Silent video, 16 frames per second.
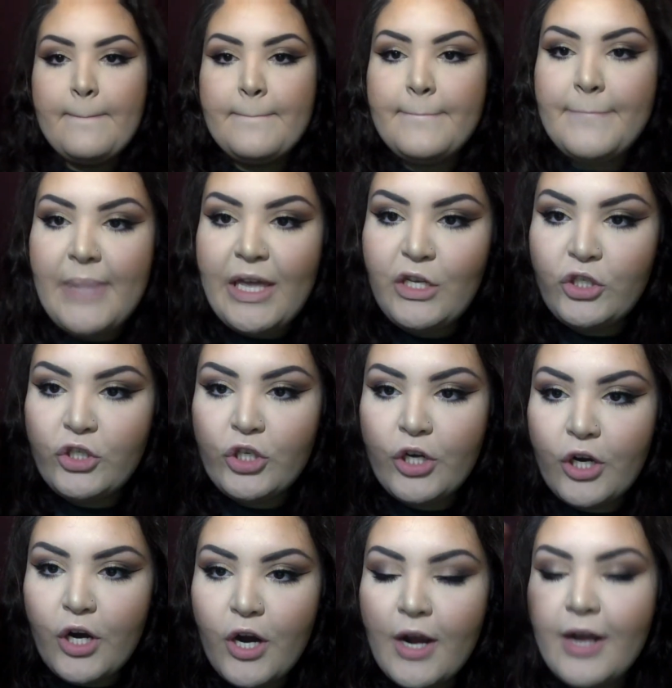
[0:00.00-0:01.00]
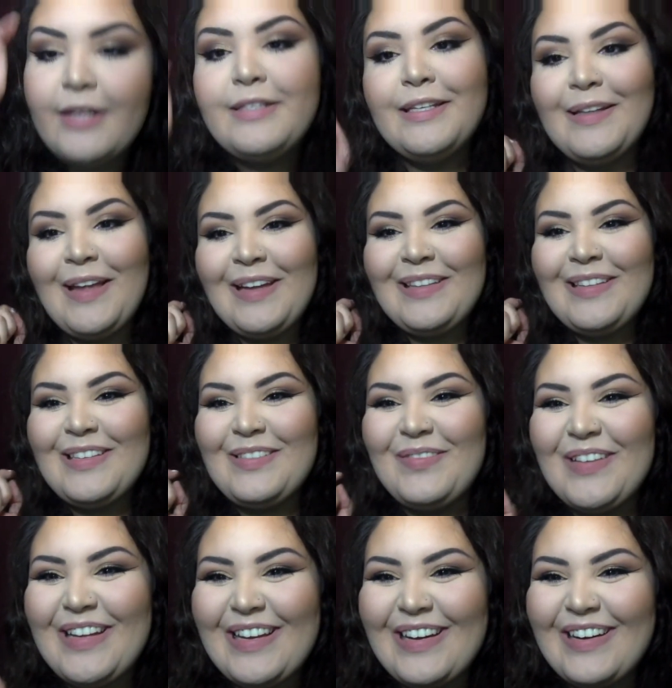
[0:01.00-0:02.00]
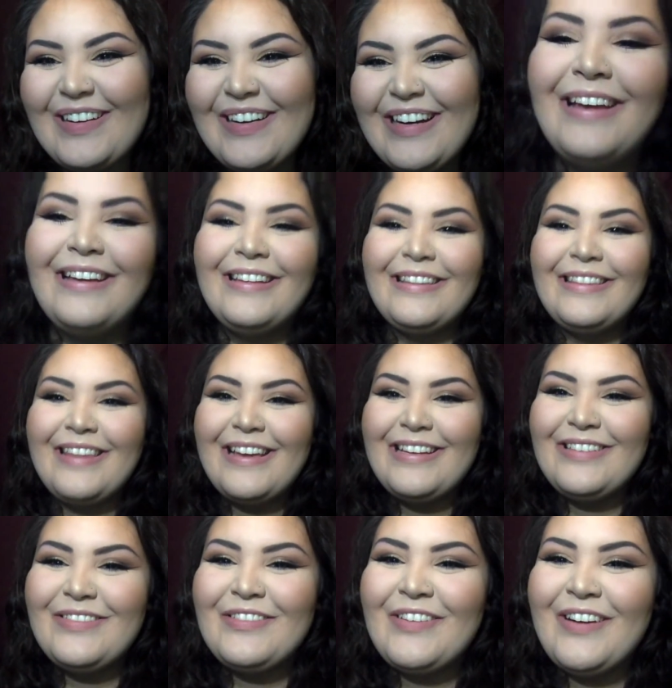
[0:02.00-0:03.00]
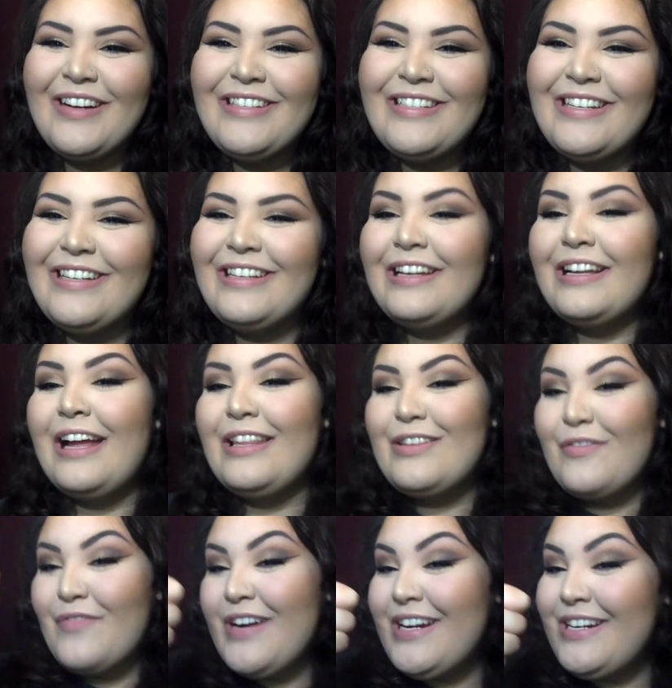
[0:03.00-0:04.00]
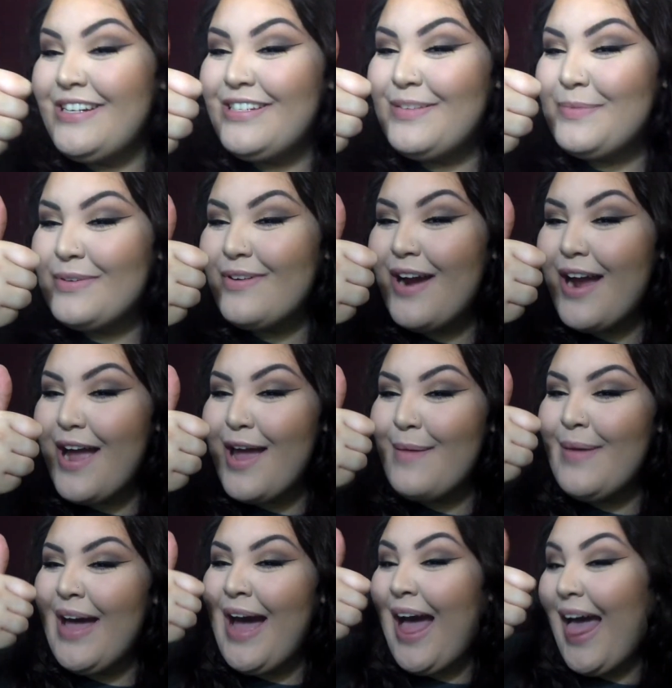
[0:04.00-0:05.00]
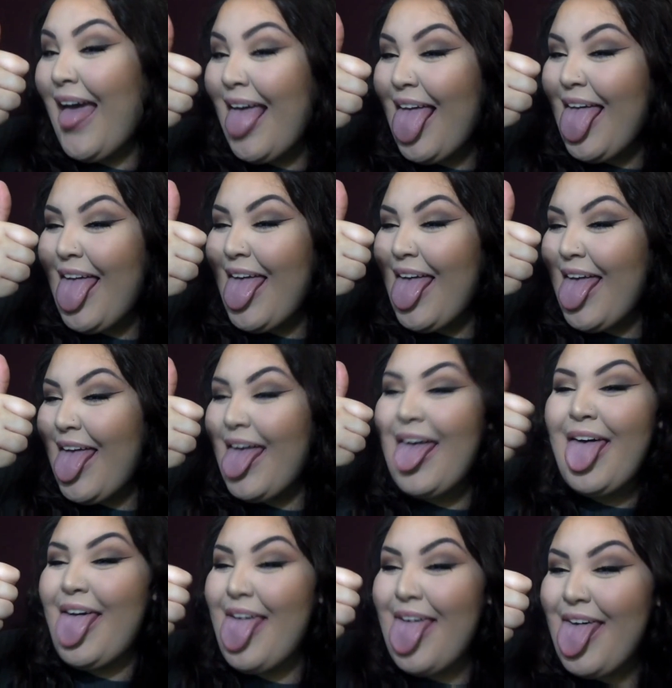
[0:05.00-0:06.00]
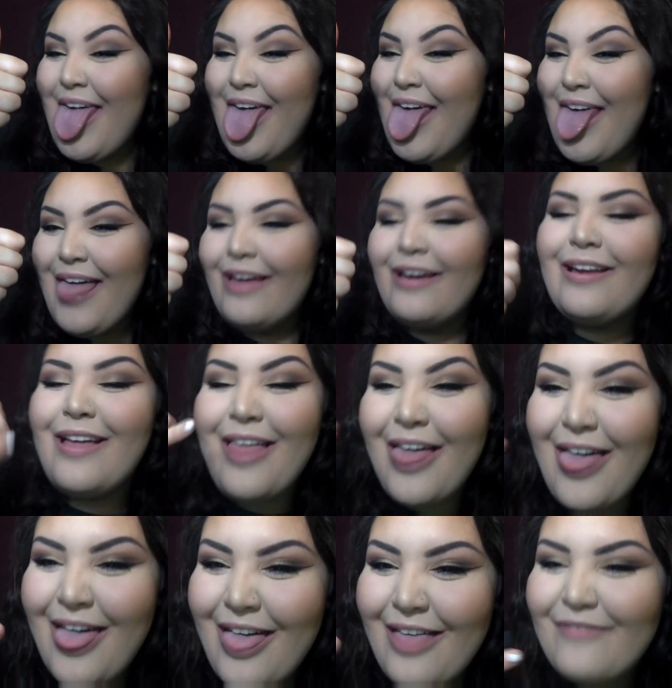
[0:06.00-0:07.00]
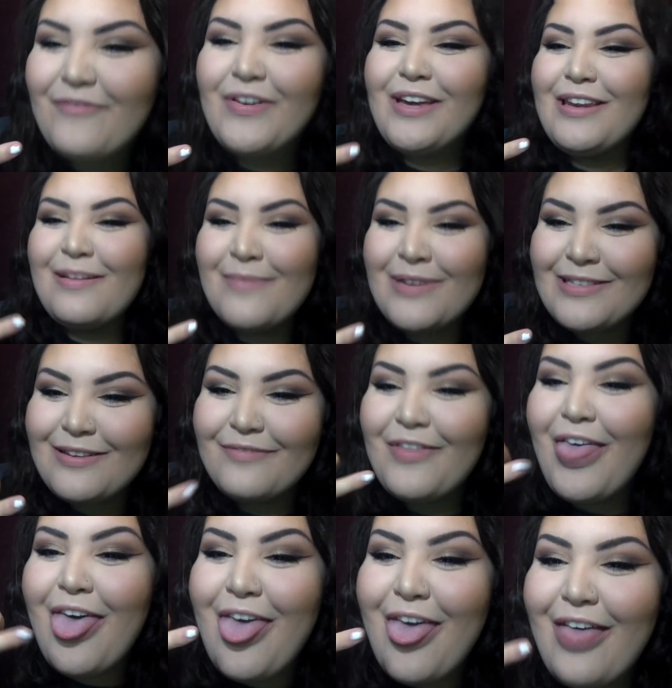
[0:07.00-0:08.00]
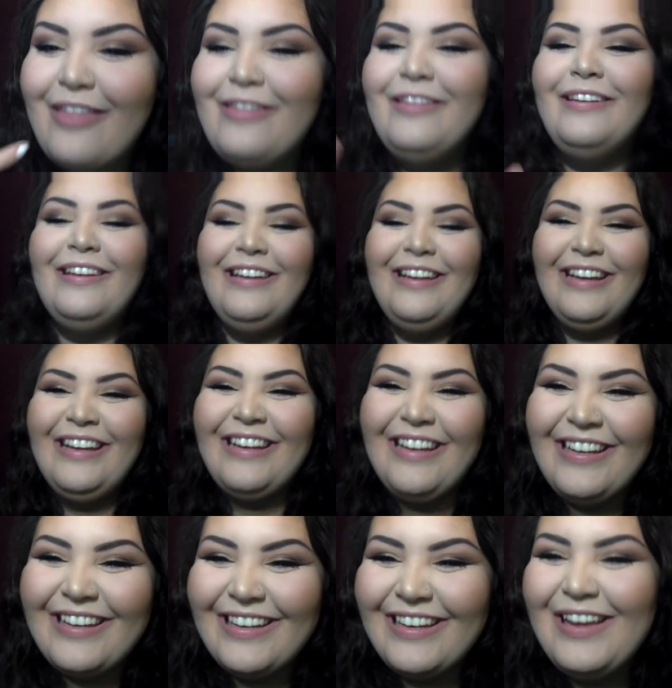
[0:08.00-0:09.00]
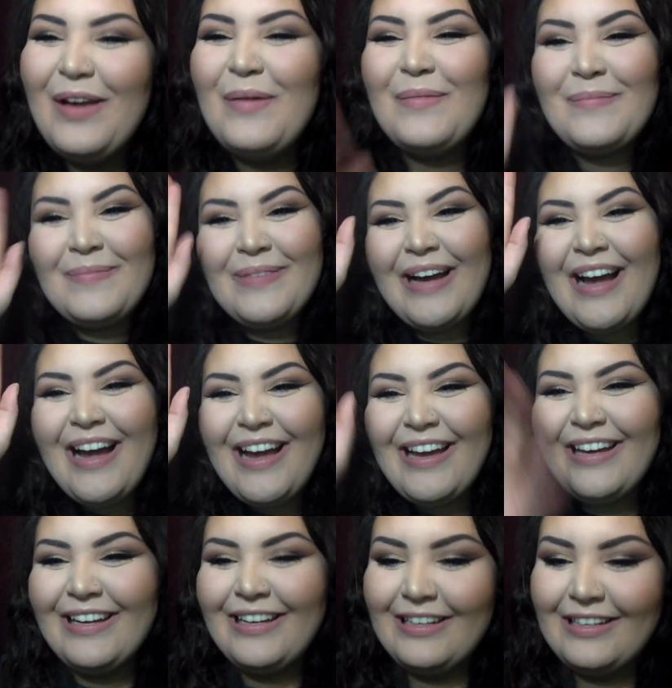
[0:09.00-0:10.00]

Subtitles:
Make sure to like this video. Thanks for watching. Don't forget to subscribe. I fucking hate myself. Bye.